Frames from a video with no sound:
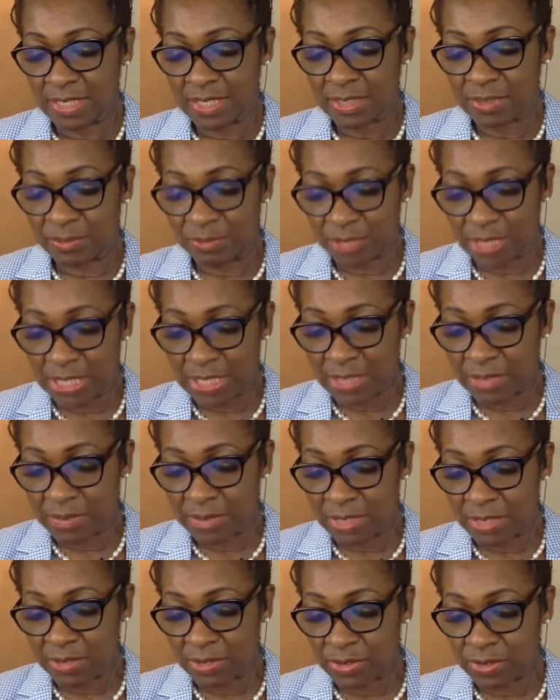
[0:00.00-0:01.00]
convenient
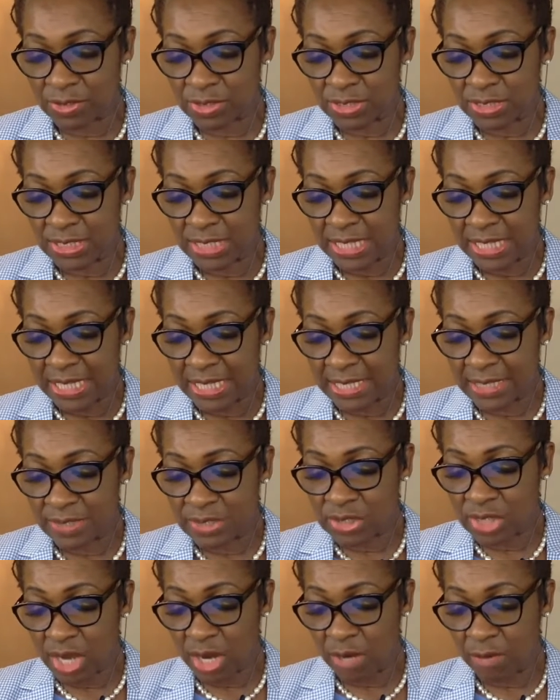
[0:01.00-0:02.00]
meals,
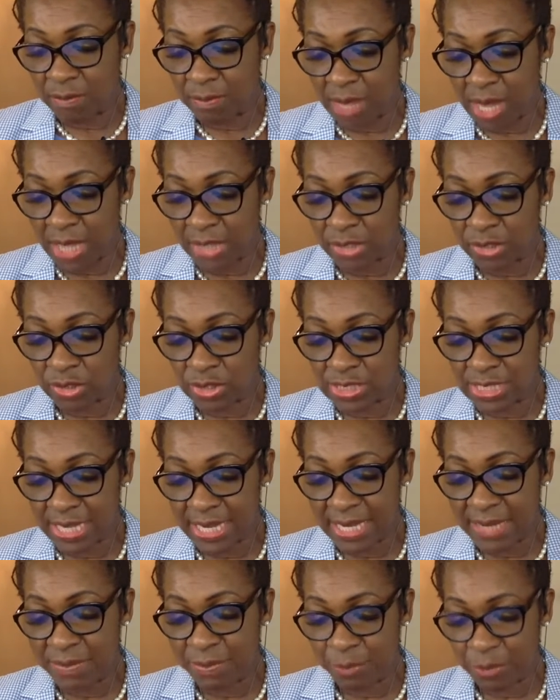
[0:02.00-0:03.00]
hence our modern
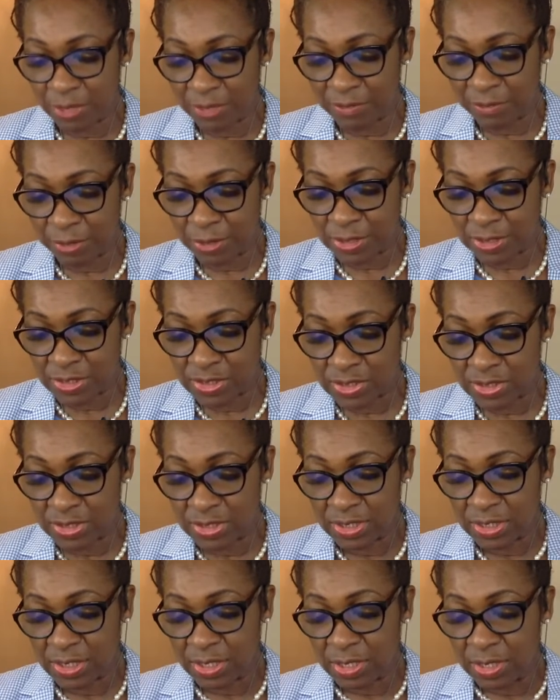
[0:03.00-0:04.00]
day preference
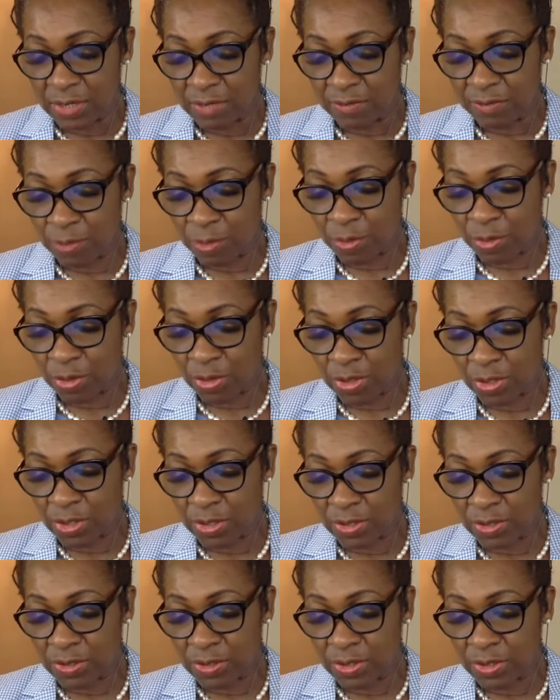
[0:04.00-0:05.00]

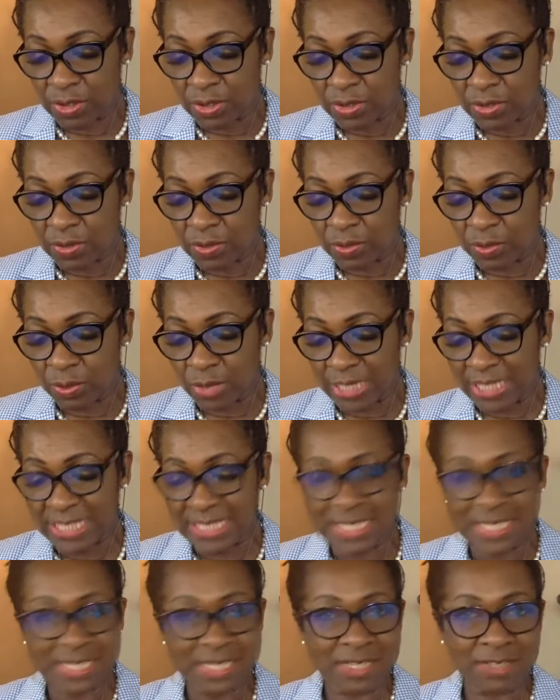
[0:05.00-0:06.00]
for ready
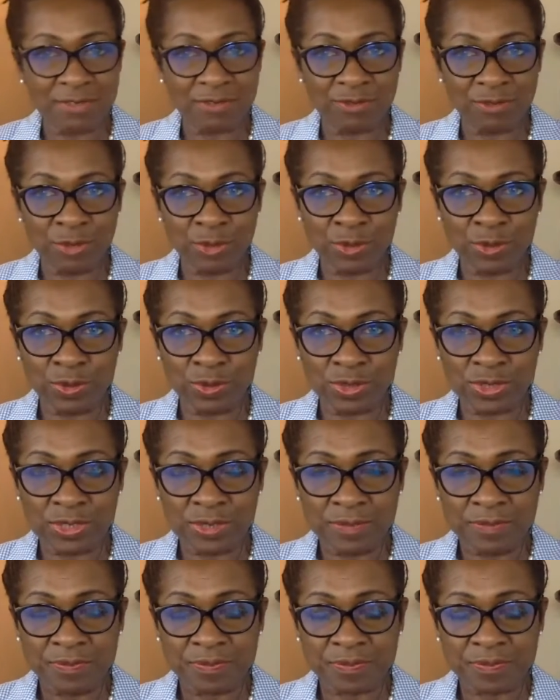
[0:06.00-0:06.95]
to eat foods.